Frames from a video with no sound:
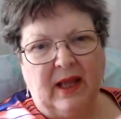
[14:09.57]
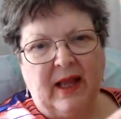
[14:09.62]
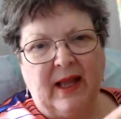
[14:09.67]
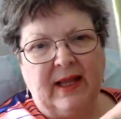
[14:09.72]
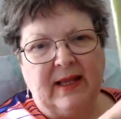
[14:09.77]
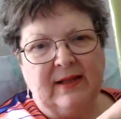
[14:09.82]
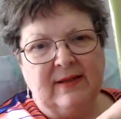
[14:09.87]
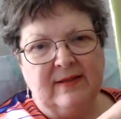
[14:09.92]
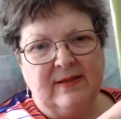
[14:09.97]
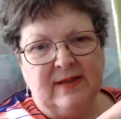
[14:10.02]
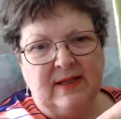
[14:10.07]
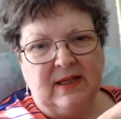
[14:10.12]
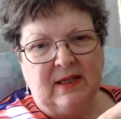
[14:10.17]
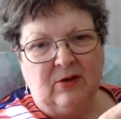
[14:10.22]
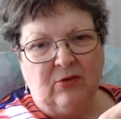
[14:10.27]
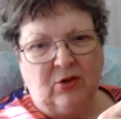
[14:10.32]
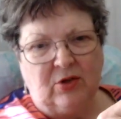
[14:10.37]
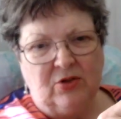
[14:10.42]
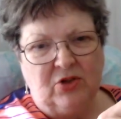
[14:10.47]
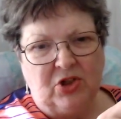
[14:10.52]
A to Z
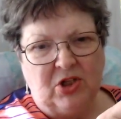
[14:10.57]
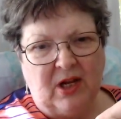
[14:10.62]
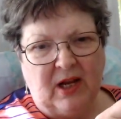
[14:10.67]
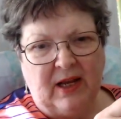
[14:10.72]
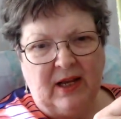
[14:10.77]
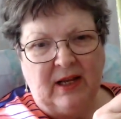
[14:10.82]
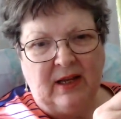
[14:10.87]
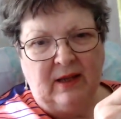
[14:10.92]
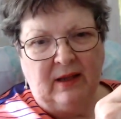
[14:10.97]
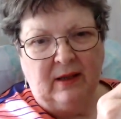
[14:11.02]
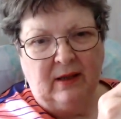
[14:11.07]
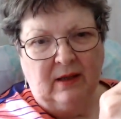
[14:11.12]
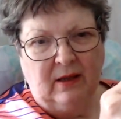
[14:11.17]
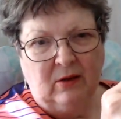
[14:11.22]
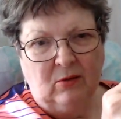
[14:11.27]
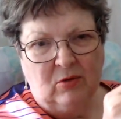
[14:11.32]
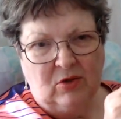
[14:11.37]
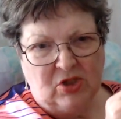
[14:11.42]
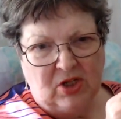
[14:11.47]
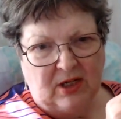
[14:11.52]
crochet,
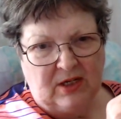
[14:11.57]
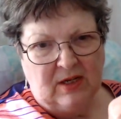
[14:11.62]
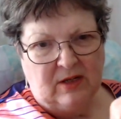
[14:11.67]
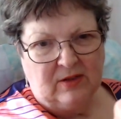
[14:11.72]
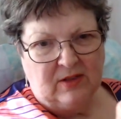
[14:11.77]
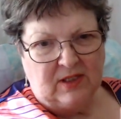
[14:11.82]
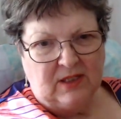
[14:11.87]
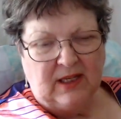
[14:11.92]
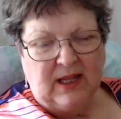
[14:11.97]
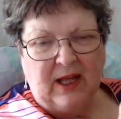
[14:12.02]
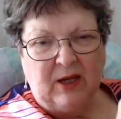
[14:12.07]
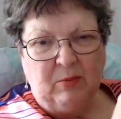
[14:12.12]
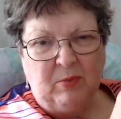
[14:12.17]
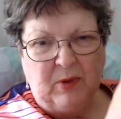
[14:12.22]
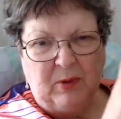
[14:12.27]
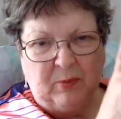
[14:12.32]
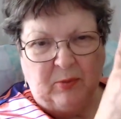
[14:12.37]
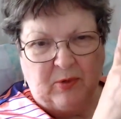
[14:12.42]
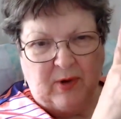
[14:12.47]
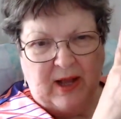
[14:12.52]
which I notice a lot of
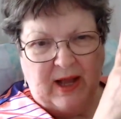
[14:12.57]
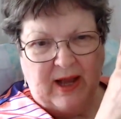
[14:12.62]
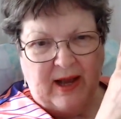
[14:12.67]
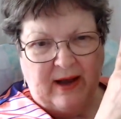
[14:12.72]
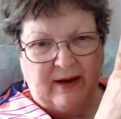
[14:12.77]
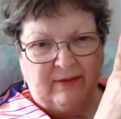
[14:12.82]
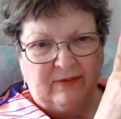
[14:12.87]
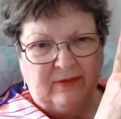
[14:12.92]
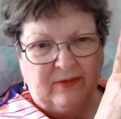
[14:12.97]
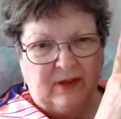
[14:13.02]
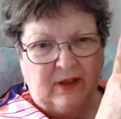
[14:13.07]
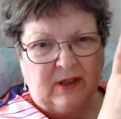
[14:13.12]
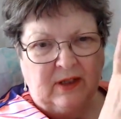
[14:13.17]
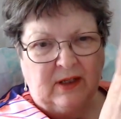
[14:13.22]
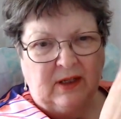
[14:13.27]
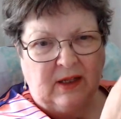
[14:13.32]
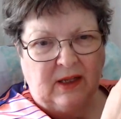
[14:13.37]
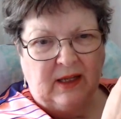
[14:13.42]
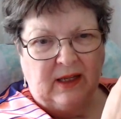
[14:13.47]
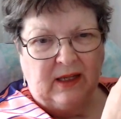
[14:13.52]
people have,
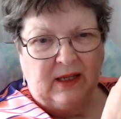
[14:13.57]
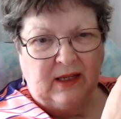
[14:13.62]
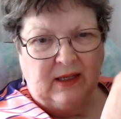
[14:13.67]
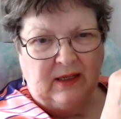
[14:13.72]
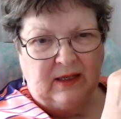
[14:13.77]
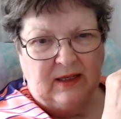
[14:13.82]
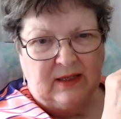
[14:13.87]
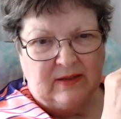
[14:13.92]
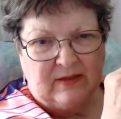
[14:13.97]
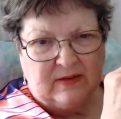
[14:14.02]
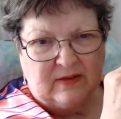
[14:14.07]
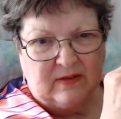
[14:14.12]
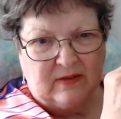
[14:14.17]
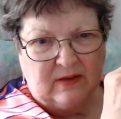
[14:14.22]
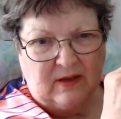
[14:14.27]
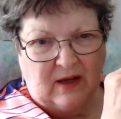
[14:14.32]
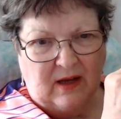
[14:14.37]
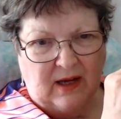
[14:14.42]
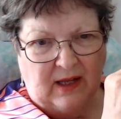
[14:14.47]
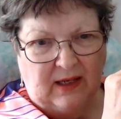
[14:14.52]
and it's
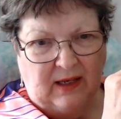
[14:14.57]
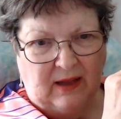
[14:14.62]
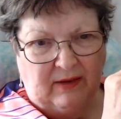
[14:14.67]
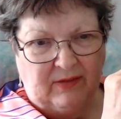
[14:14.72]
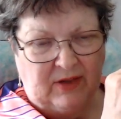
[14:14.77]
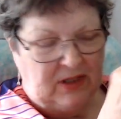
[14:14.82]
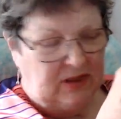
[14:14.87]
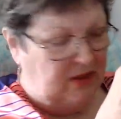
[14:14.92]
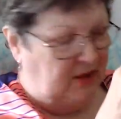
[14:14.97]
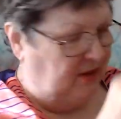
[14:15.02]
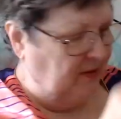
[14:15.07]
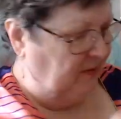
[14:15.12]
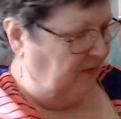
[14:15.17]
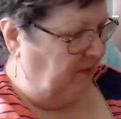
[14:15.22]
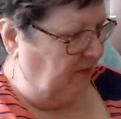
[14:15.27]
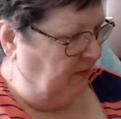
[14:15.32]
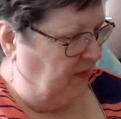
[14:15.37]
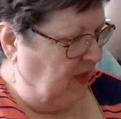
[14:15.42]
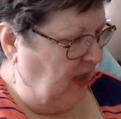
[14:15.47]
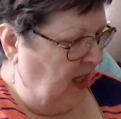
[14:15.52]
I love it.
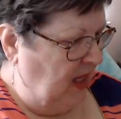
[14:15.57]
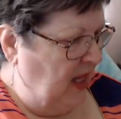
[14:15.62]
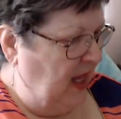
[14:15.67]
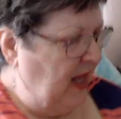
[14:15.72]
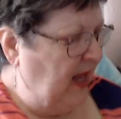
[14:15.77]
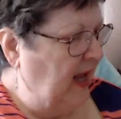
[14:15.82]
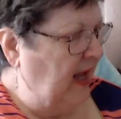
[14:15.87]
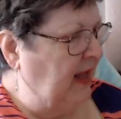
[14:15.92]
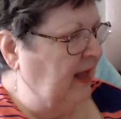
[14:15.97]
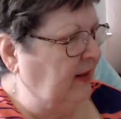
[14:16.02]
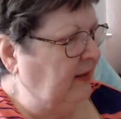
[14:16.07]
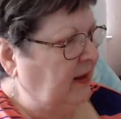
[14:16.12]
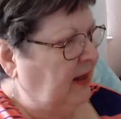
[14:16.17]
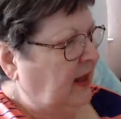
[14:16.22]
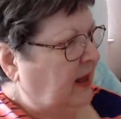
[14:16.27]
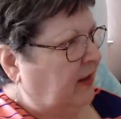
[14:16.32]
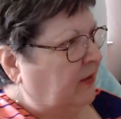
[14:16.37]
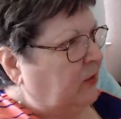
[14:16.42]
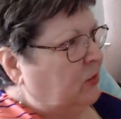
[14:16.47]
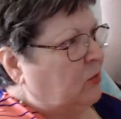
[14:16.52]
And
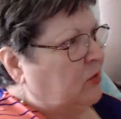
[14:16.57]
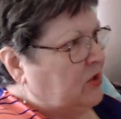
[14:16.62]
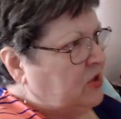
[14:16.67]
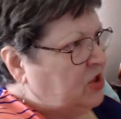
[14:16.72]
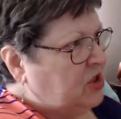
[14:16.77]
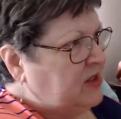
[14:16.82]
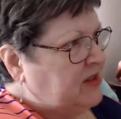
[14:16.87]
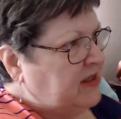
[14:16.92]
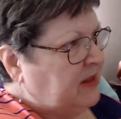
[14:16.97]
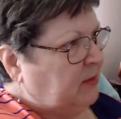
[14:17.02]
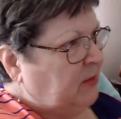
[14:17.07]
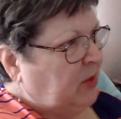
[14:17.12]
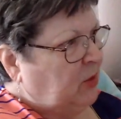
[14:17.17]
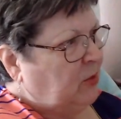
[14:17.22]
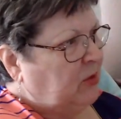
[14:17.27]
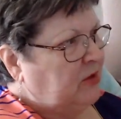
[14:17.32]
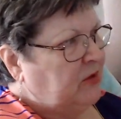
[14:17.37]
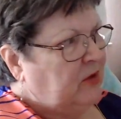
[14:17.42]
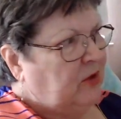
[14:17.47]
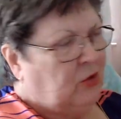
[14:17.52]
the other one she sent me
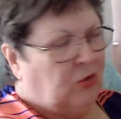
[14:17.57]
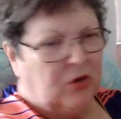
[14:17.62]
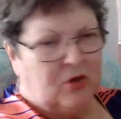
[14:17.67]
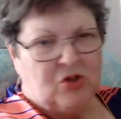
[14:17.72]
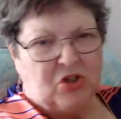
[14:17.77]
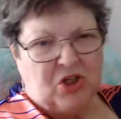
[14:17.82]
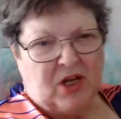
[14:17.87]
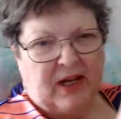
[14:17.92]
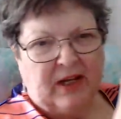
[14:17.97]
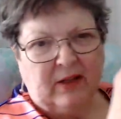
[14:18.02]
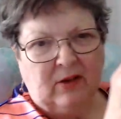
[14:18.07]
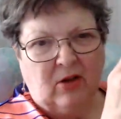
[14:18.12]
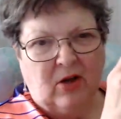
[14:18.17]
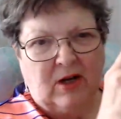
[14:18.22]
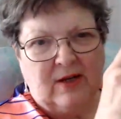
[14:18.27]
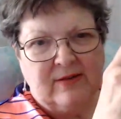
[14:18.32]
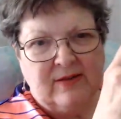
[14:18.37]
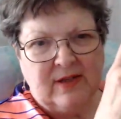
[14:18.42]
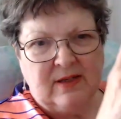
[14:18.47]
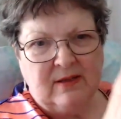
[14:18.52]
was the crochet
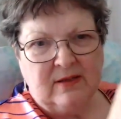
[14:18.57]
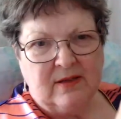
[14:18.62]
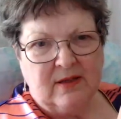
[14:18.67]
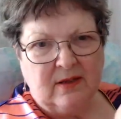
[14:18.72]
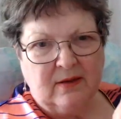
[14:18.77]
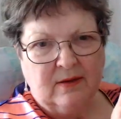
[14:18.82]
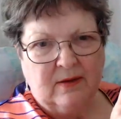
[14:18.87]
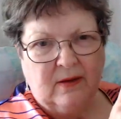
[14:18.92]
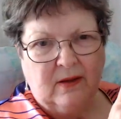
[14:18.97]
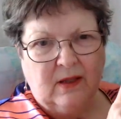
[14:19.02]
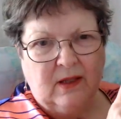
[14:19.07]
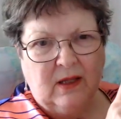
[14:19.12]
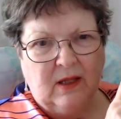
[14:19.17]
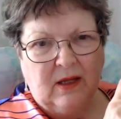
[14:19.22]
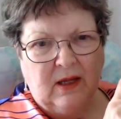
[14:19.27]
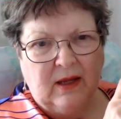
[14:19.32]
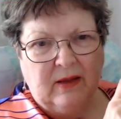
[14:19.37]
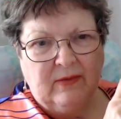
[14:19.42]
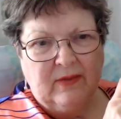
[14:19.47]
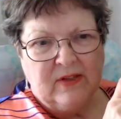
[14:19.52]
closet.
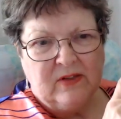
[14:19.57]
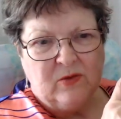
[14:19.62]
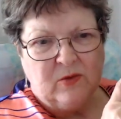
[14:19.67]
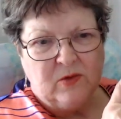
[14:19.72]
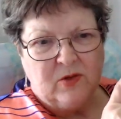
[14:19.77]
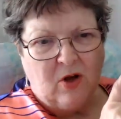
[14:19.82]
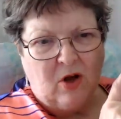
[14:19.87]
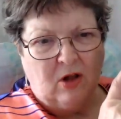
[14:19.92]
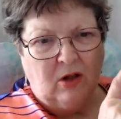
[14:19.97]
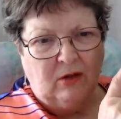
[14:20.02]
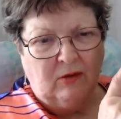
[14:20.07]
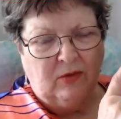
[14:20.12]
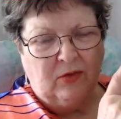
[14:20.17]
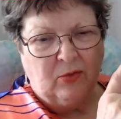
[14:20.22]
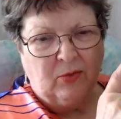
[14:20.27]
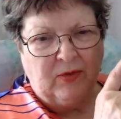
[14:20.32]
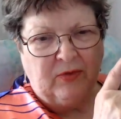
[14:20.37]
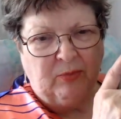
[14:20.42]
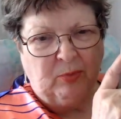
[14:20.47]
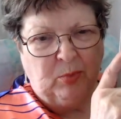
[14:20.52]
This was all on
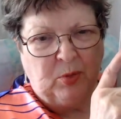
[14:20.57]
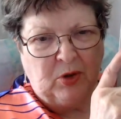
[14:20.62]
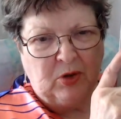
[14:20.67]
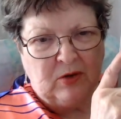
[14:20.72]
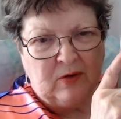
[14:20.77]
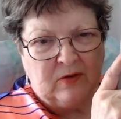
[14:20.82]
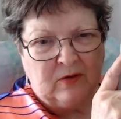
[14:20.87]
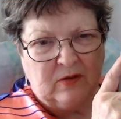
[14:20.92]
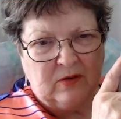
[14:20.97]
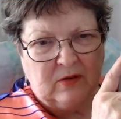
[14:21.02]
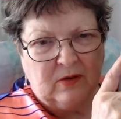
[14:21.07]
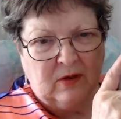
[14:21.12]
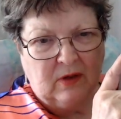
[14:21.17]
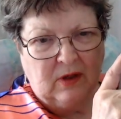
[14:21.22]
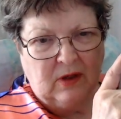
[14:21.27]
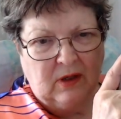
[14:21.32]
thrift books.